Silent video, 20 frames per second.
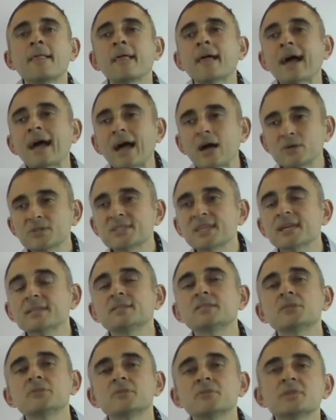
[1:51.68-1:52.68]
How is
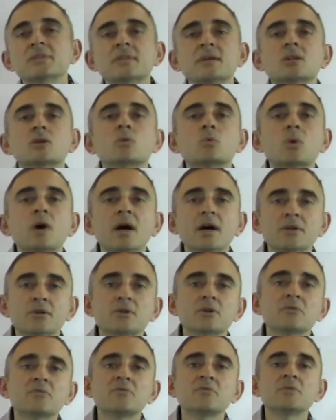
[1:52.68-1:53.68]
that different than a
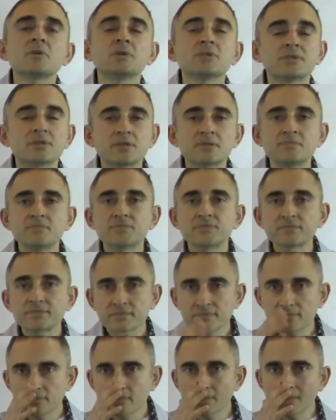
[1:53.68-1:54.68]
water filter?
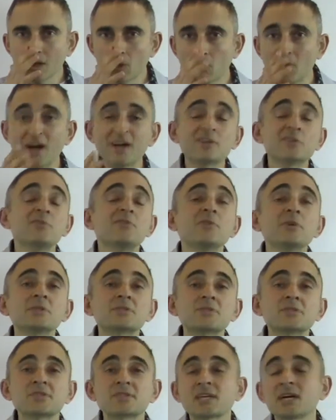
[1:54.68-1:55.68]
Water
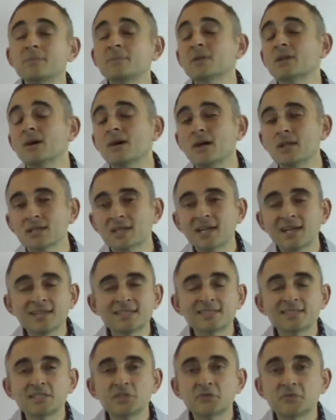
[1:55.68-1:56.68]
filters come in all
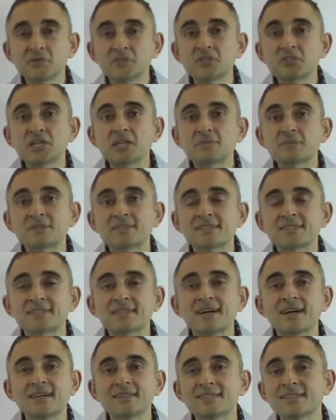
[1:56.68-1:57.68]
kinds of different shapes and
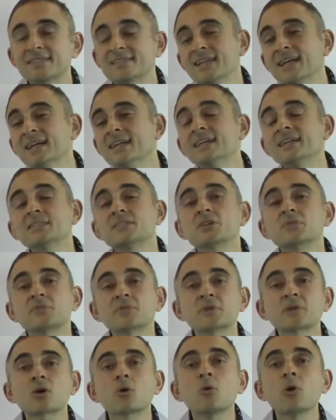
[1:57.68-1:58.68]
sizes,
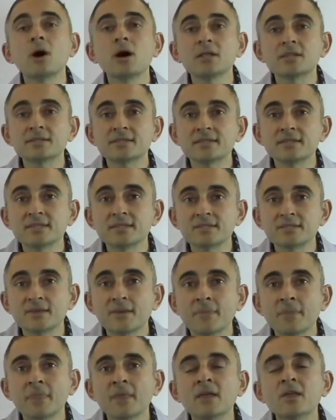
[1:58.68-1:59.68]
different qualities.
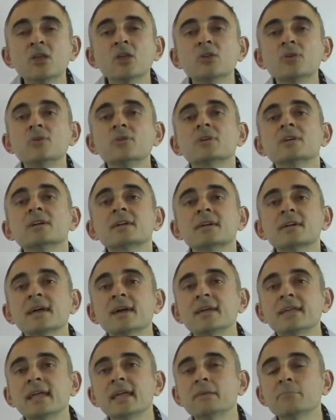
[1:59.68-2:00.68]
You can
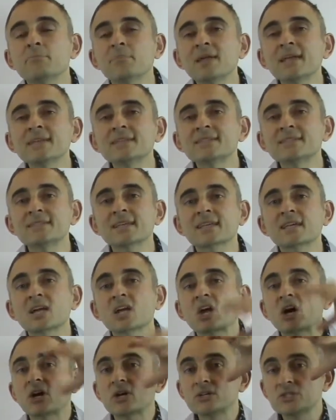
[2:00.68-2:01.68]
get a
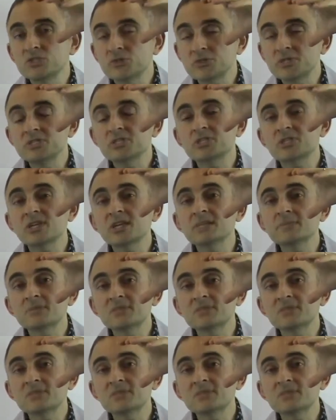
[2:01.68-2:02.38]
basic cartridge type